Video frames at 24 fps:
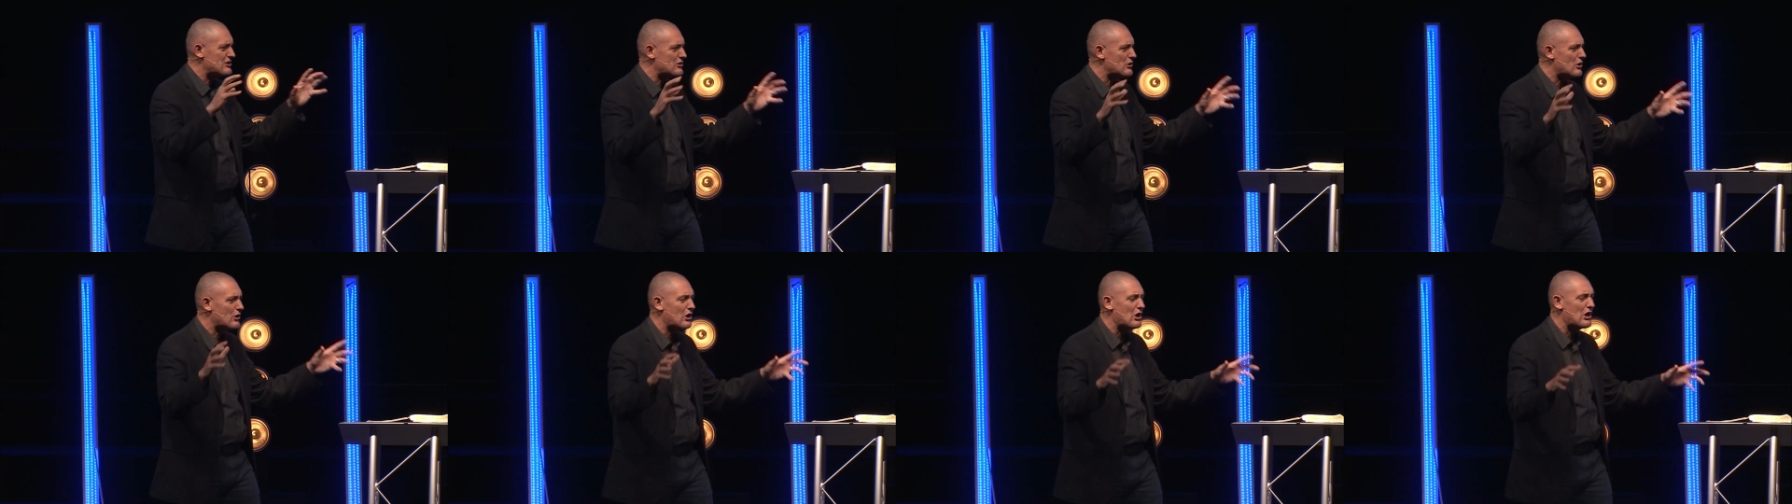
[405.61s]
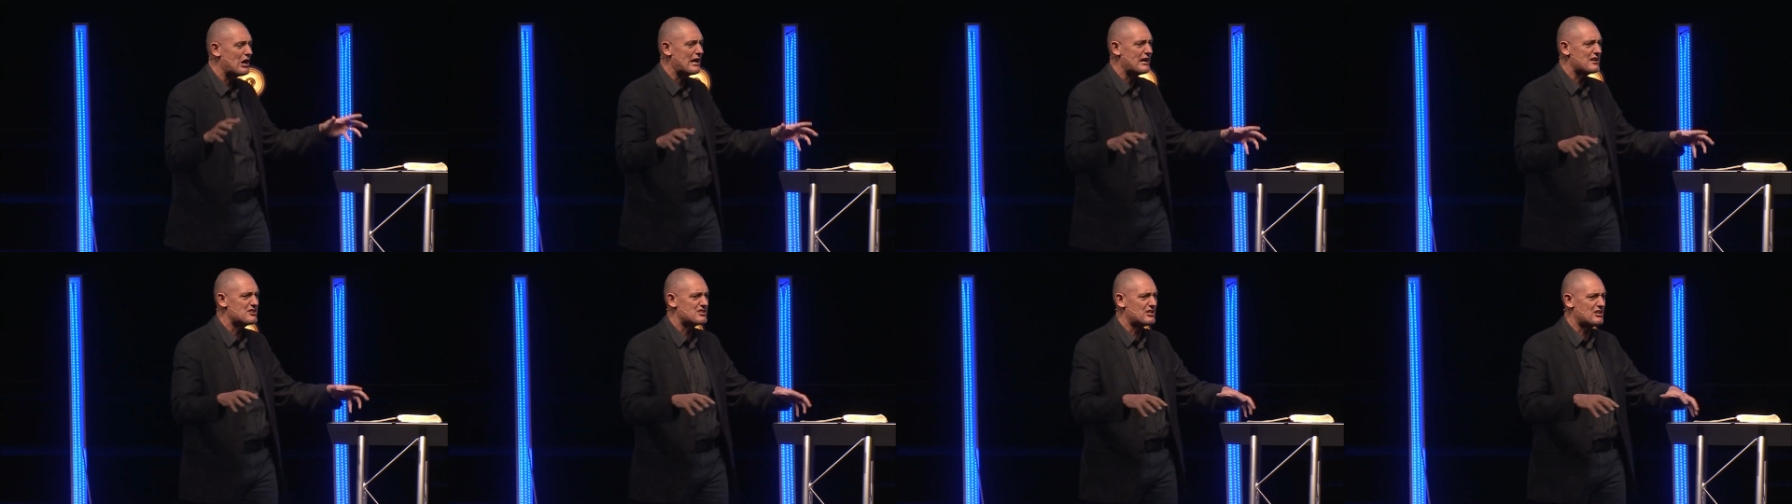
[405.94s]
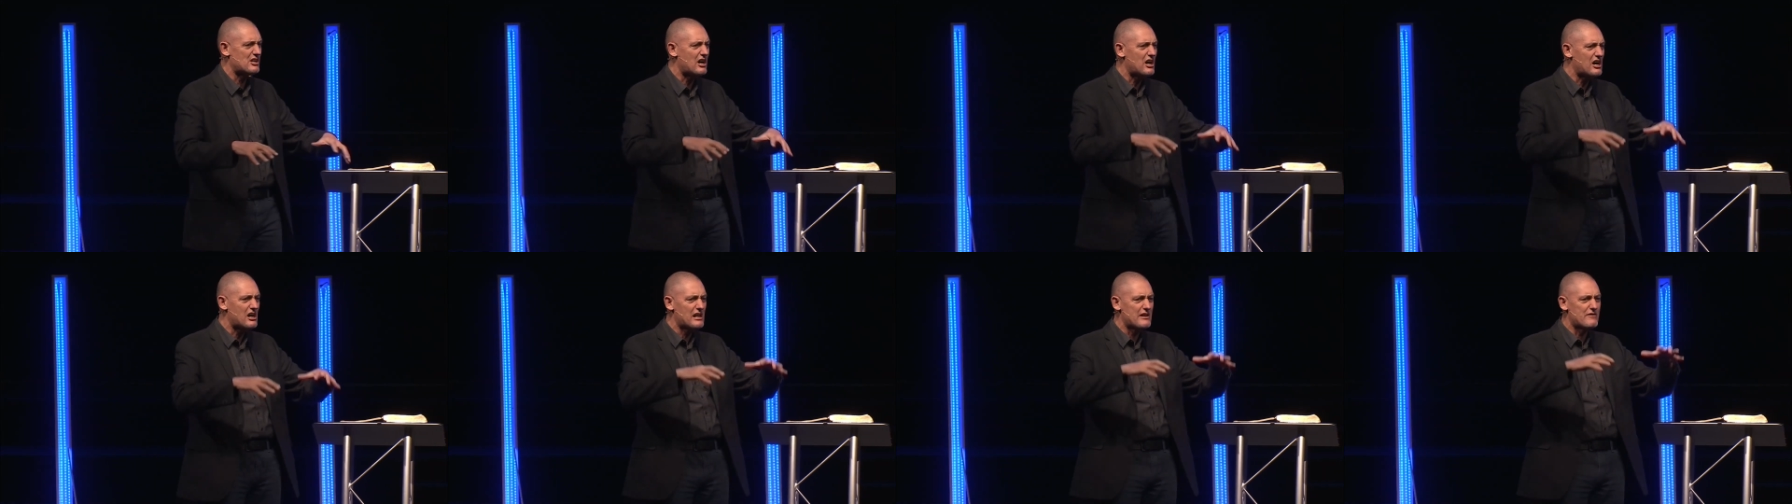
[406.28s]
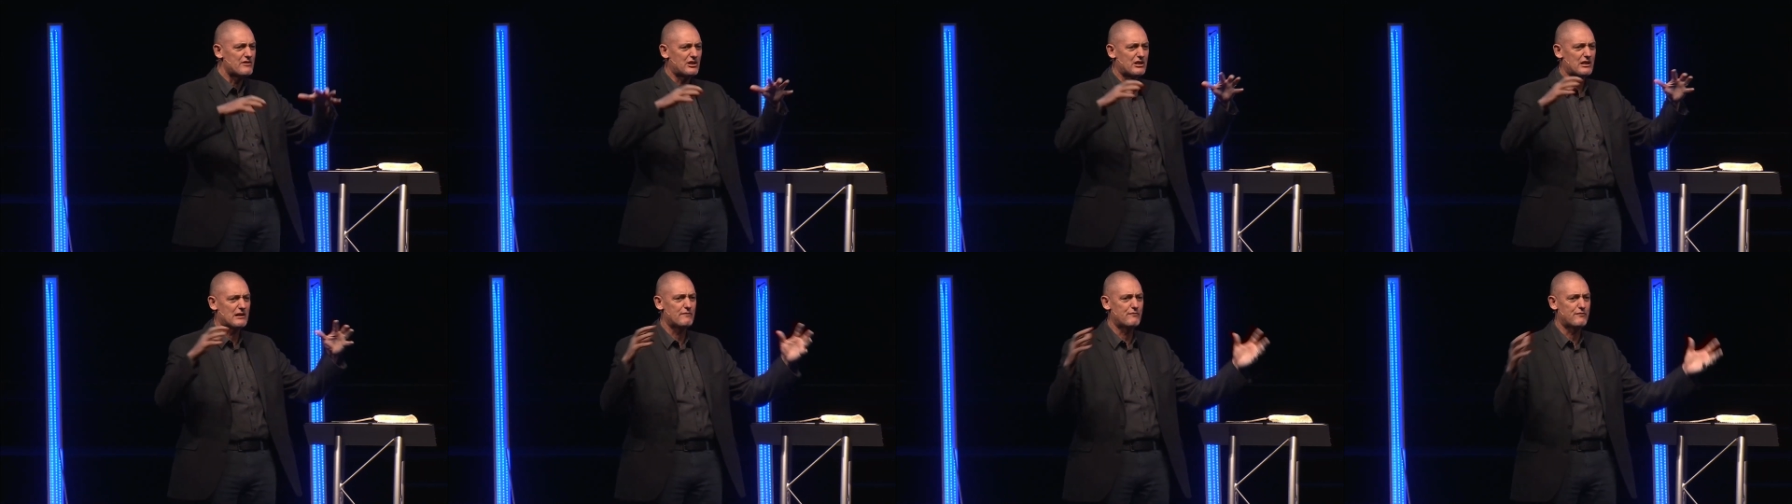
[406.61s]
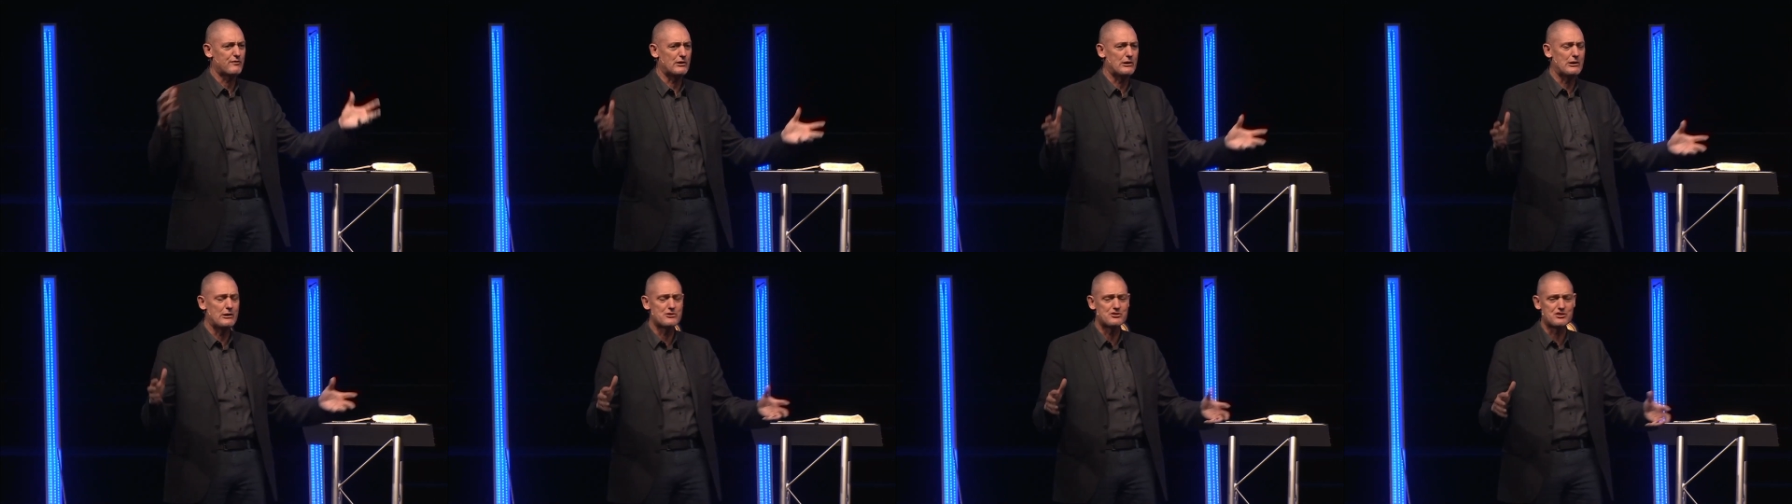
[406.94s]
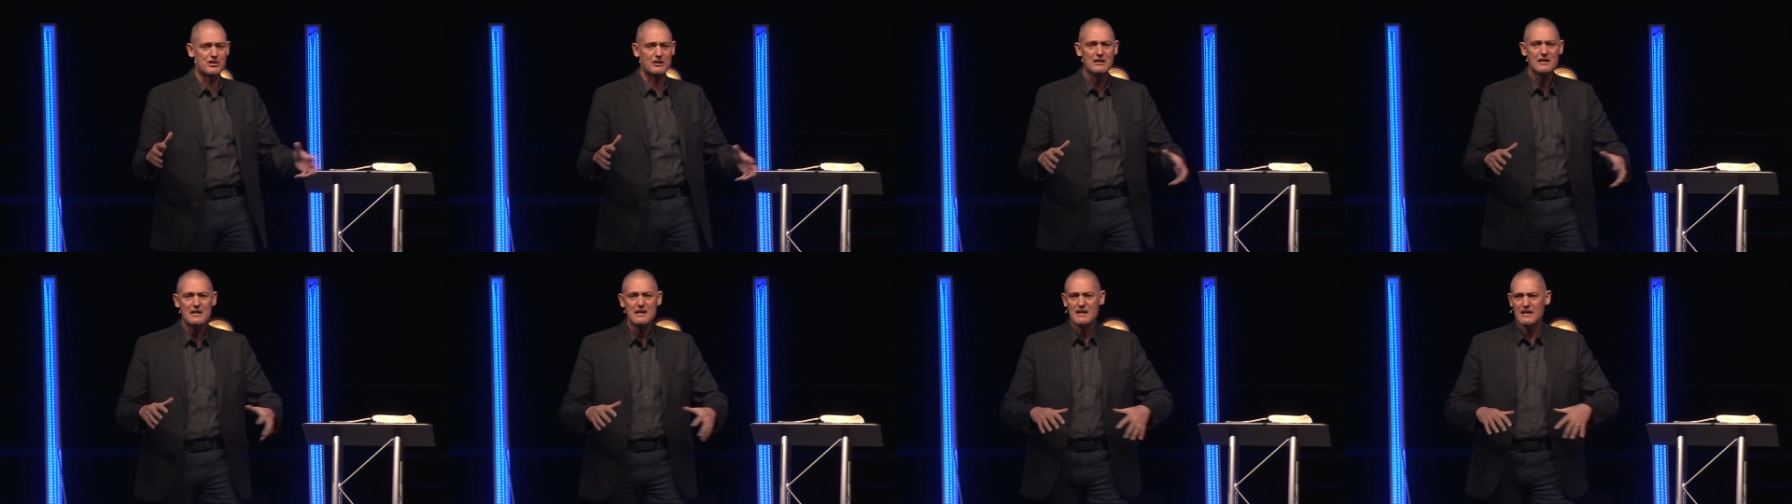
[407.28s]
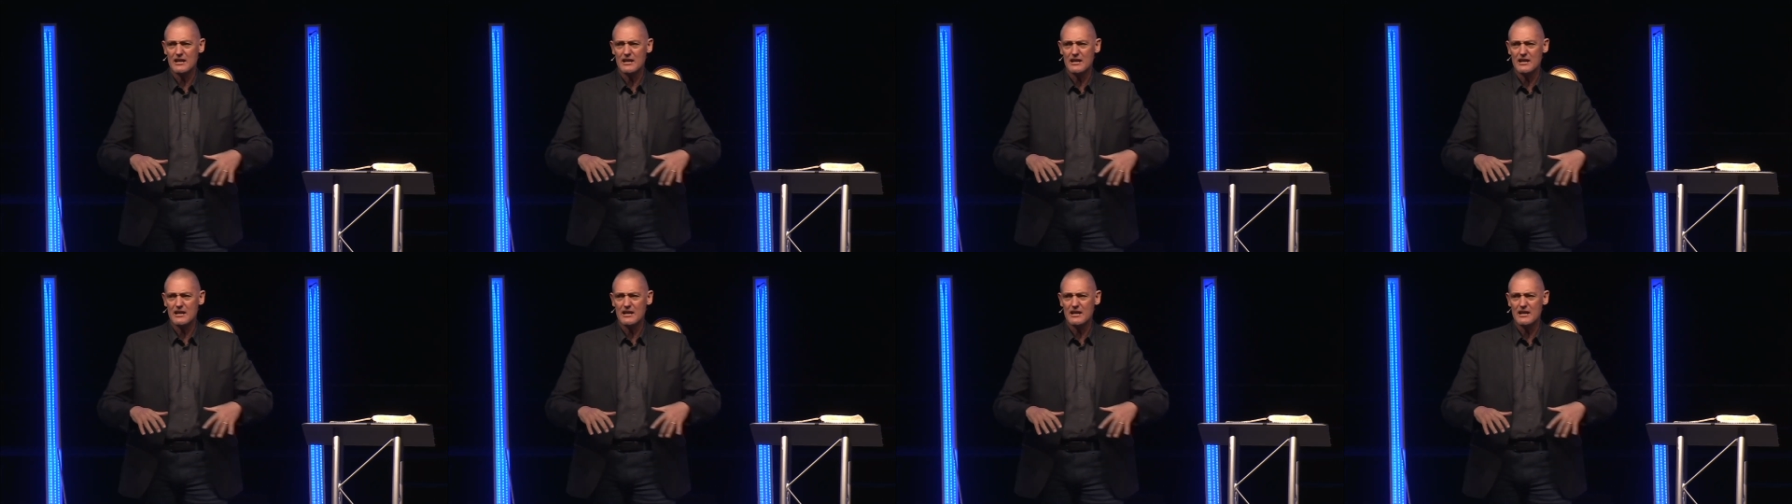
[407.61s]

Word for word: noise and all of the confusion